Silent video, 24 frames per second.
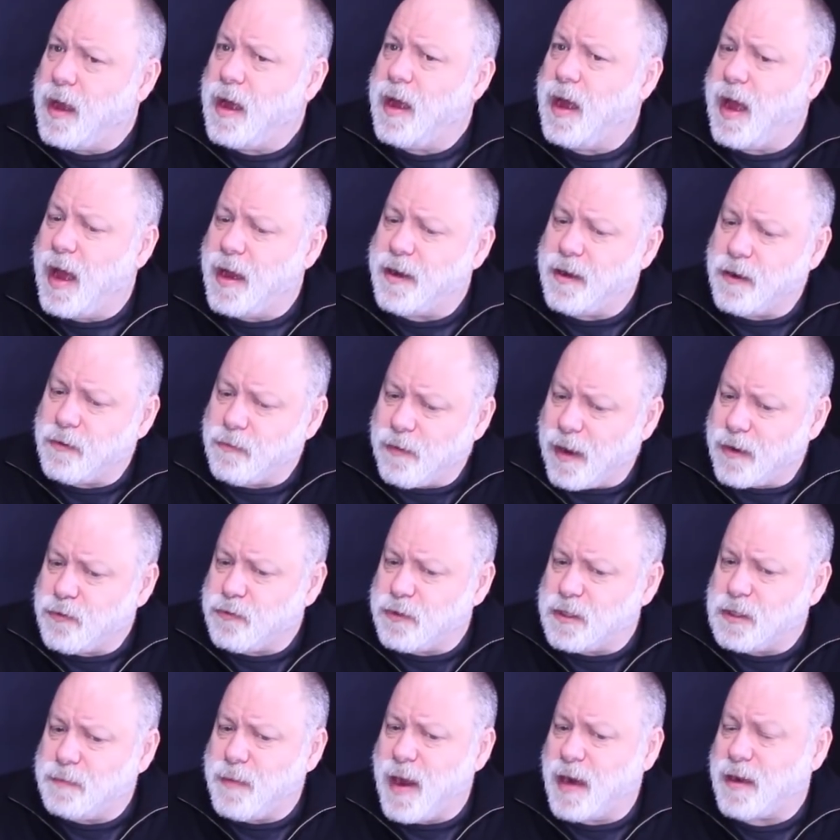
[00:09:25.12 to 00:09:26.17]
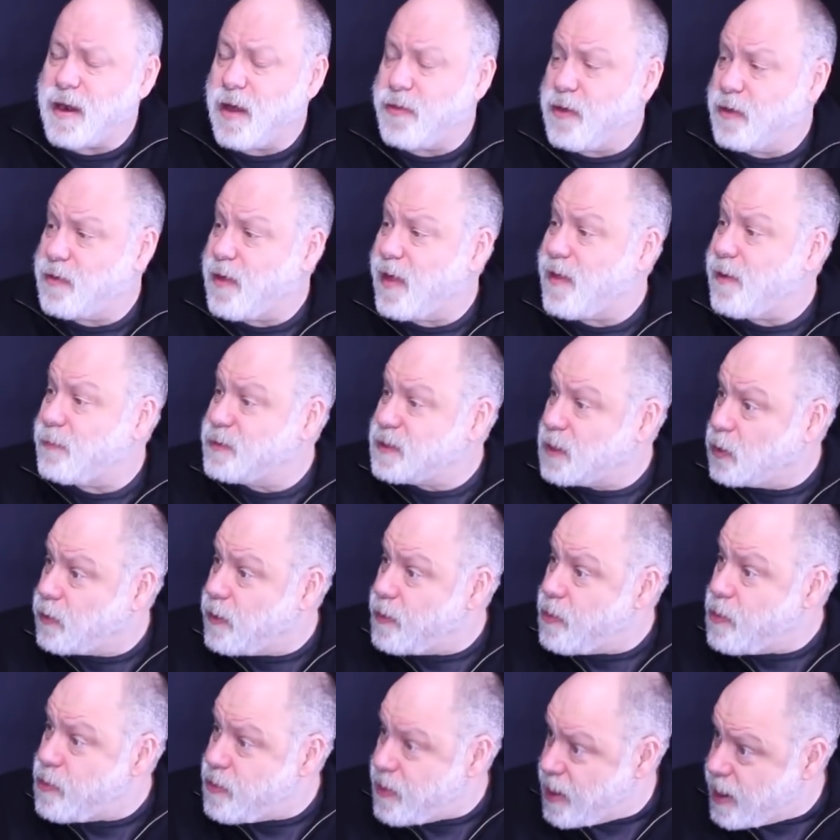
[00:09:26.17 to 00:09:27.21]
And in retrospect, I think that was a
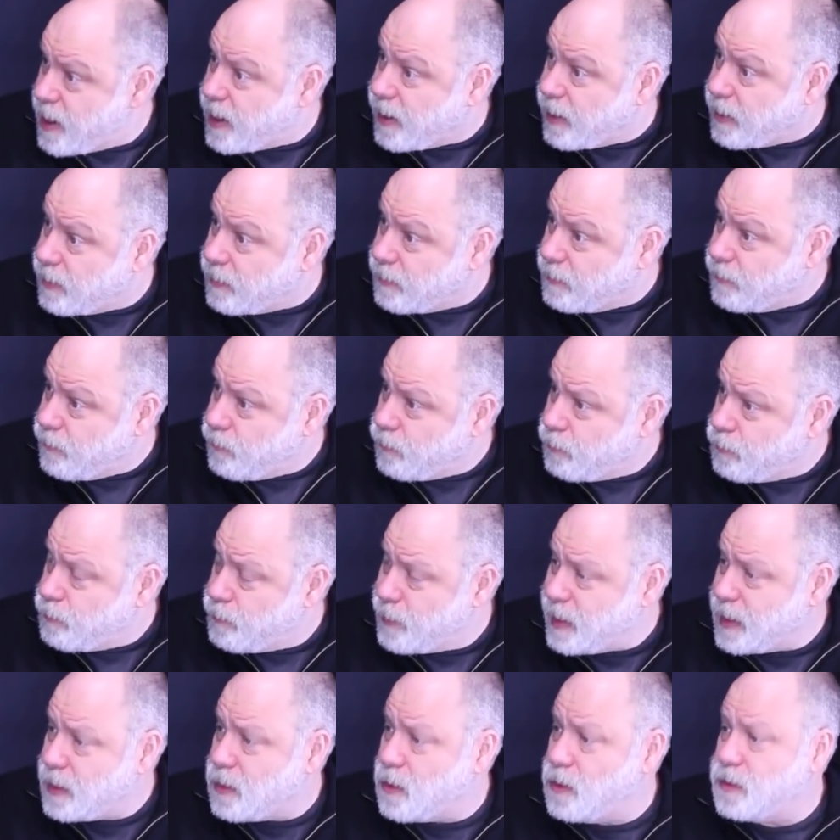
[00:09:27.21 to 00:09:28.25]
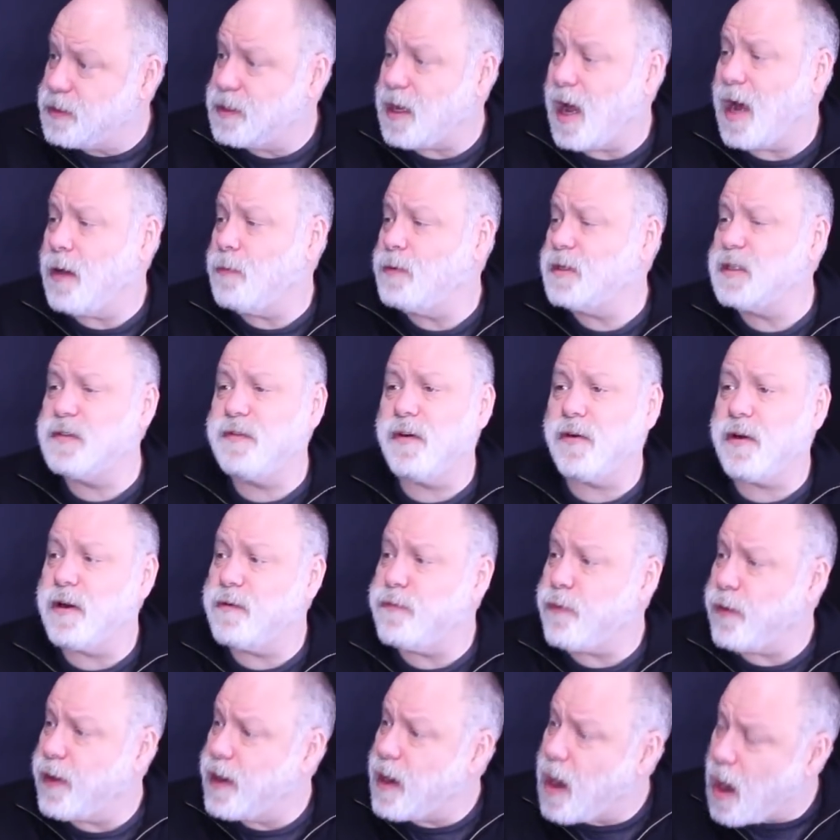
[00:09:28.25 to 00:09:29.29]
good thing, because I was very,
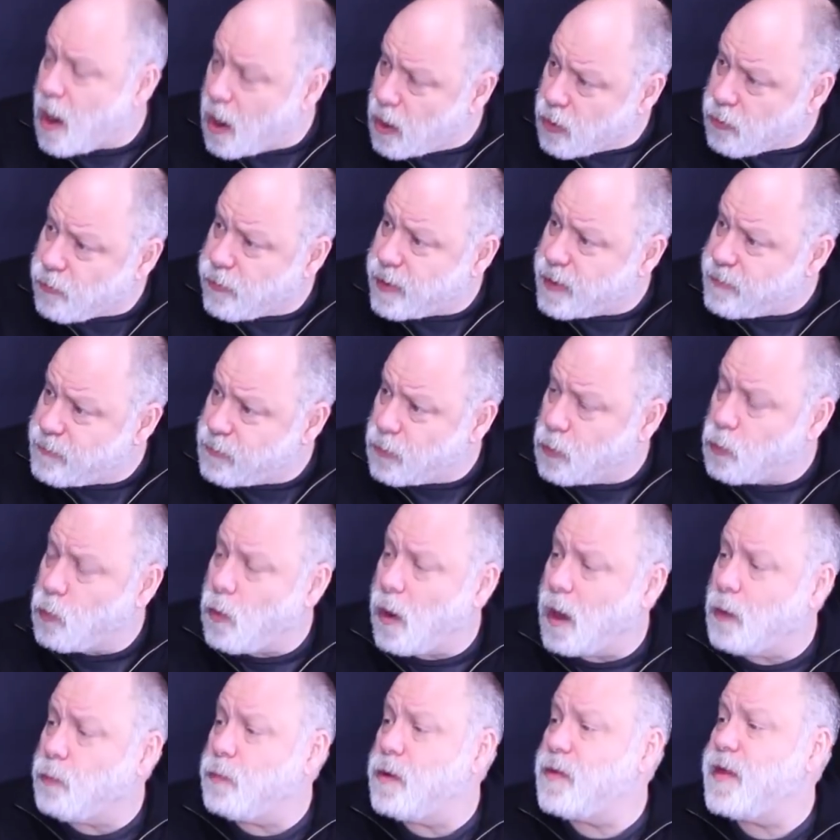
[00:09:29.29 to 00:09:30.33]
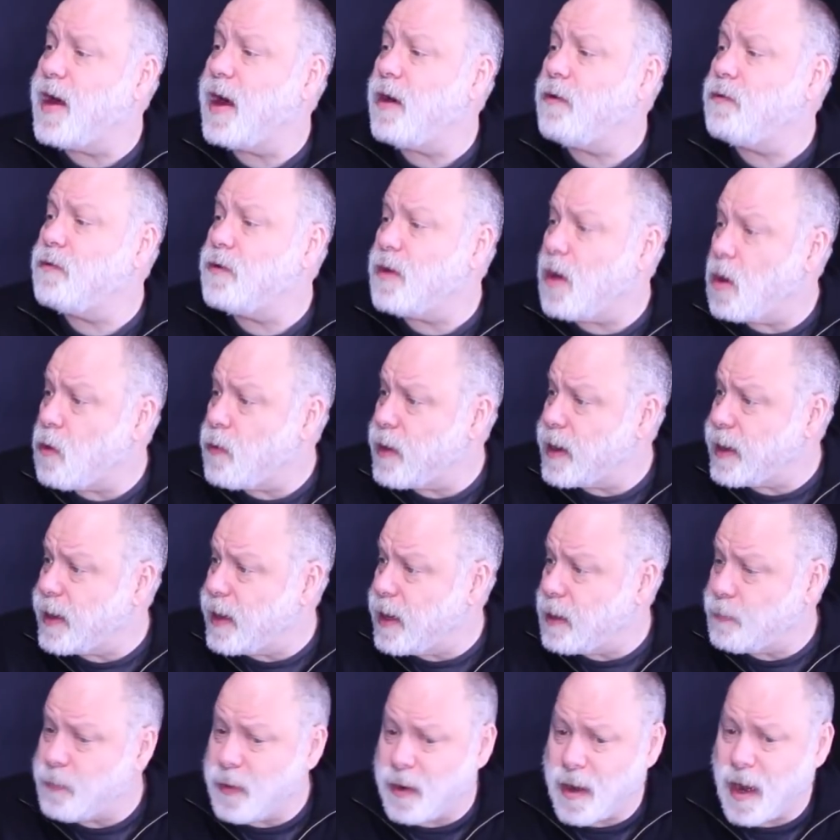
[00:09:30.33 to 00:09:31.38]
very hungry for one without knowing
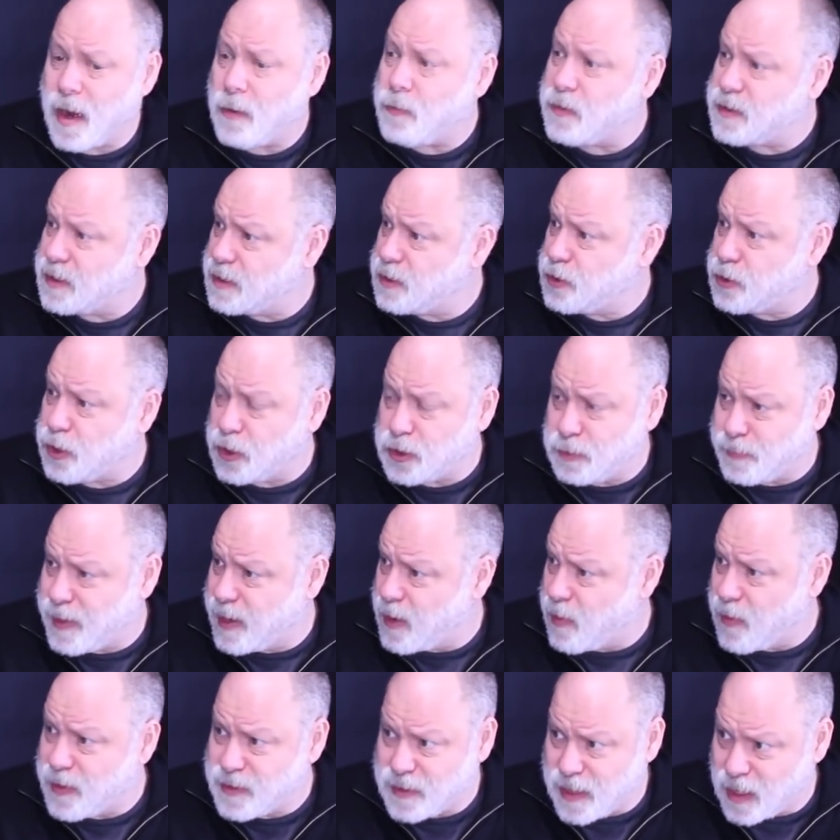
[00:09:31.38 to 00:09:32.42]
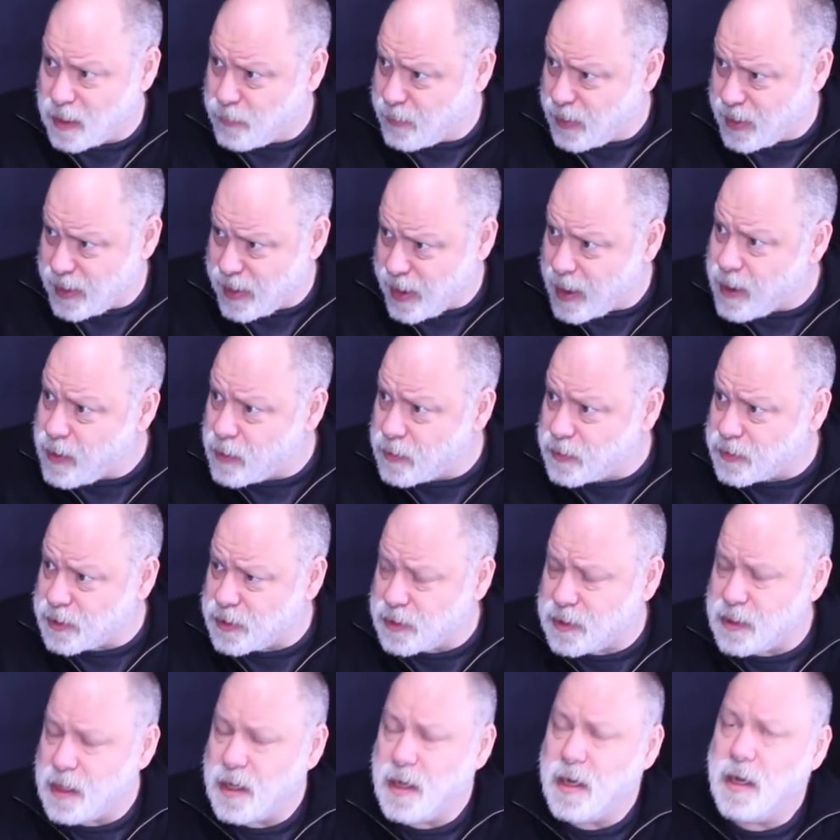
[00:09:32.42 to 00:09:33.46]
it, but I was as judgmental as anybody
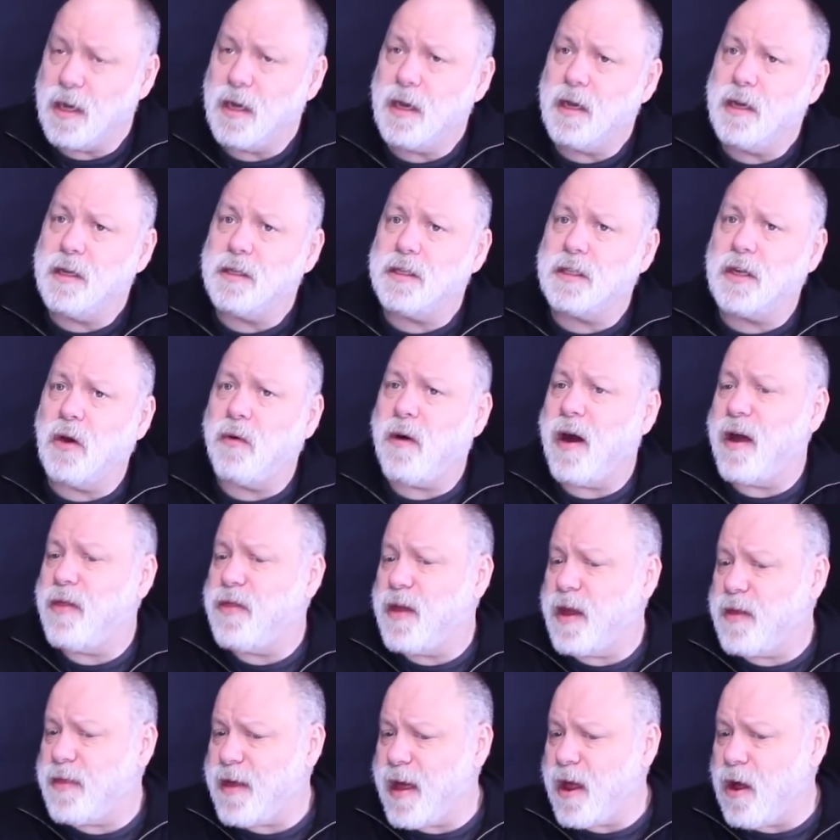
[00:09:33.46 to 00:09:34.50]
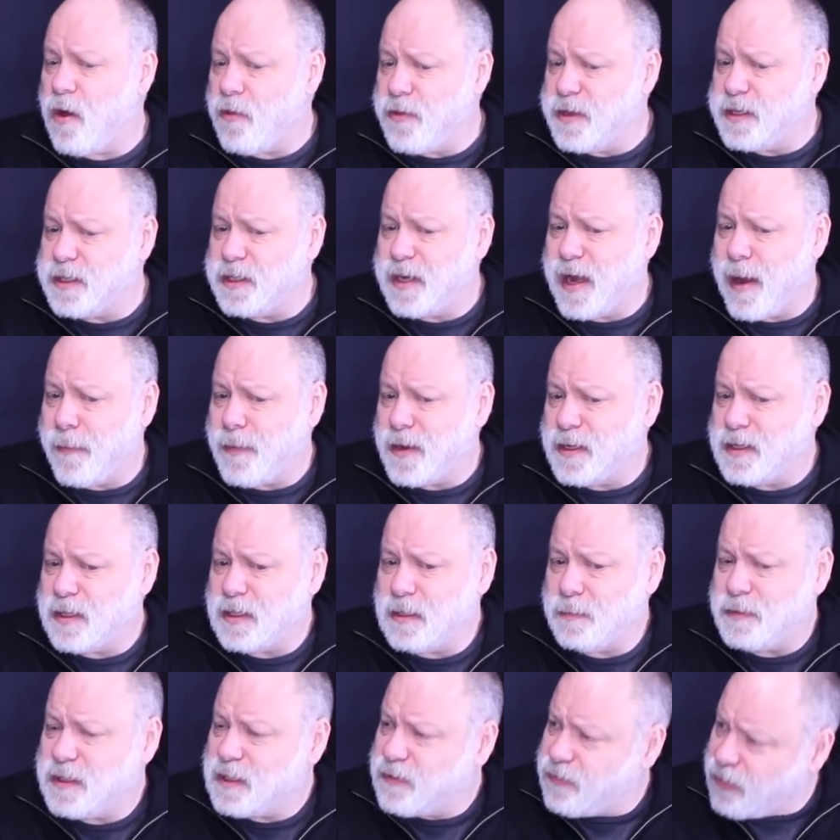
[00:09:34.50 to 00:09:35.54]
else. So I think the healthy
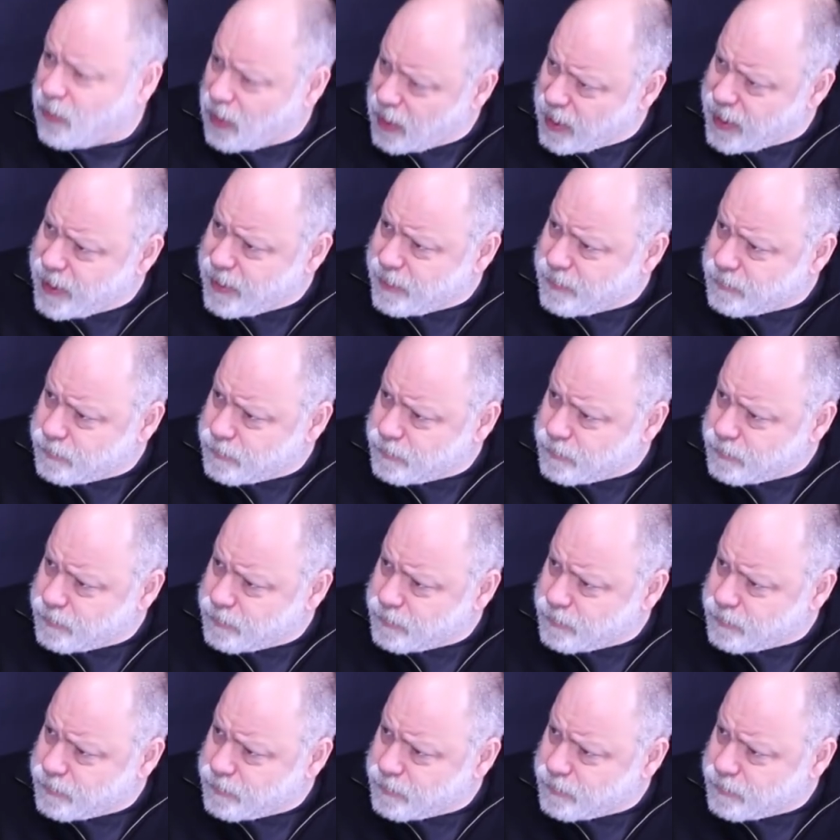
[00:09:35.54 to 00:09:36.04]
skepticism is fine.